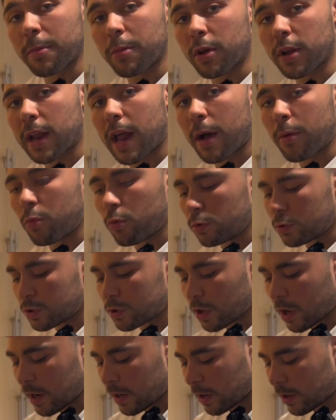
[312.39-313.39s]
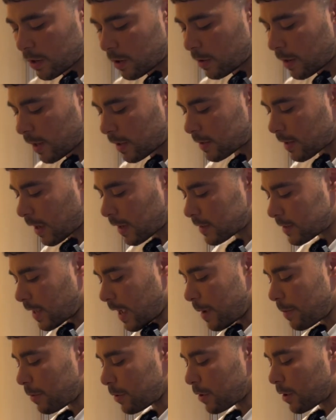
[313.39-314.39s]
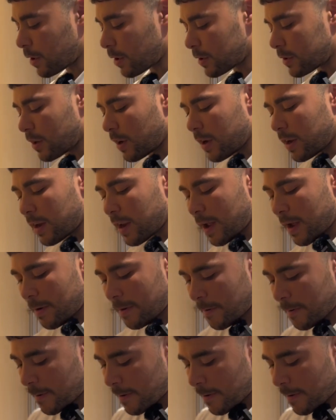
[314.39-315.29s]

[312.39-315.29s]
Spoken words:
Look at that one side. Going to do the exact same on the other side now.